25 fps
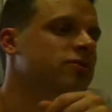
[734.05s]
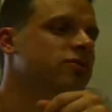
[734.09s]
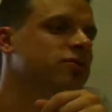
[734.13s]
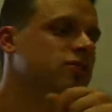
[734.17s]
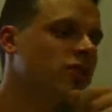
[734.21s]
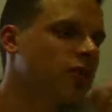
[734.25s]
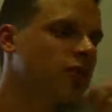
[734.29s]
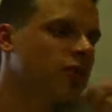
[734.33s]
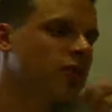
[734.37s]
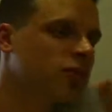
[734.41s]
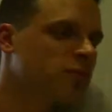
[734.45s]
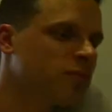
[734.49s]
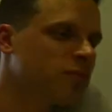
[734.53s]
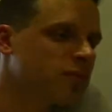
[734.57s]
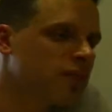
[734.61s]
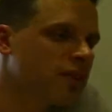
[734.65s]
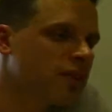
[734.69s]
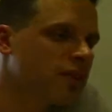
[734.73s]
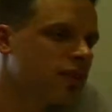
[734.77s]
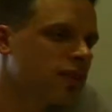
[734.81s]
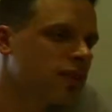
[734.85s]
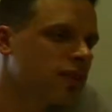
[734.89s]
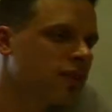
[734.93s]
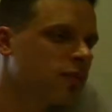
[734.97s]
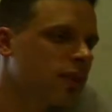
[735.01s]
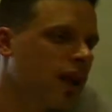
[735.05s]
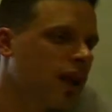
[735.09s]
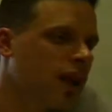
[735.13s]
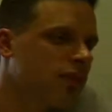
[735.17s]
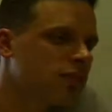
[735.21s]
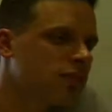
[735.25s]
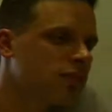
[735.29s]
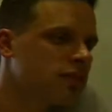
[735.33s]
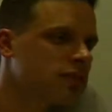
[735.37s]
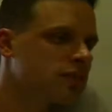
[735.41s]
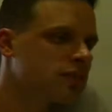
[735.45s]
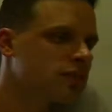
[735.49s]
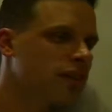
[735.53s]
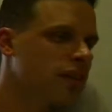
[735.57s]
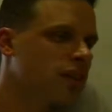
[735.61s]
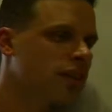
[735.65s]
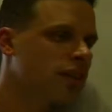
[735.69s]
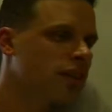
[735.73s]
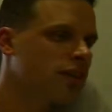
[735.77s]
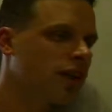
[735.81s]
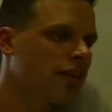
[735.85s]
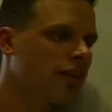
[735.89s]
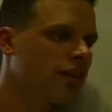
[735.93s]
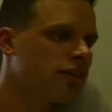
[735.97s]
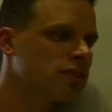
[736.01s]
So we have this
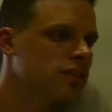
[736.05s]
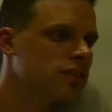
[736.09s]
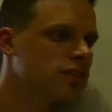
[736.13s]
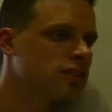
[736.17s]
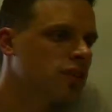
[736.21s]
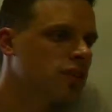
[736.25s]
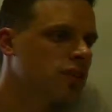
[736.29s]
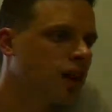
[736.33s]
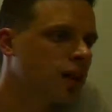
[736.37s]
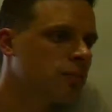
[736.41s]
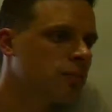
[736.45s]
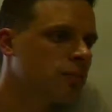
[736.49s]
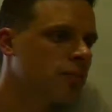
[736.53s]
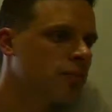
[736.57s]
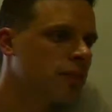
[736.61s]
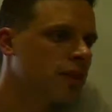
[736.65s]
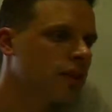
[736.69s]
type.